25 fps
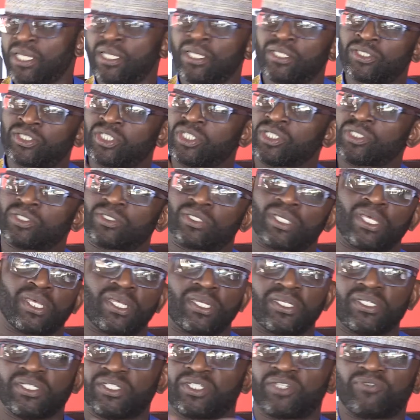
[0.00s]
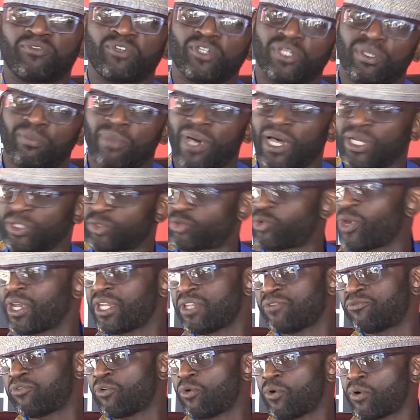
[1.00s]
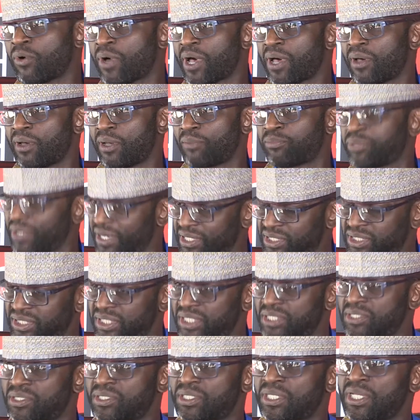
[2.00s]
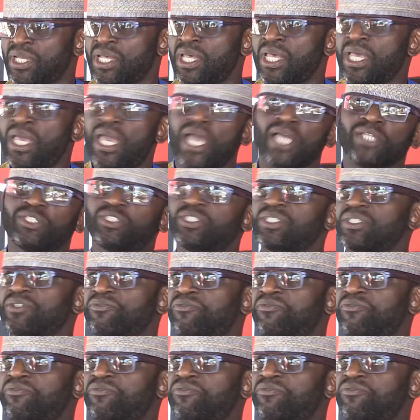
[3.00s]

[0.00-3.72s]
She's interviewed about 24 presidents, and she's a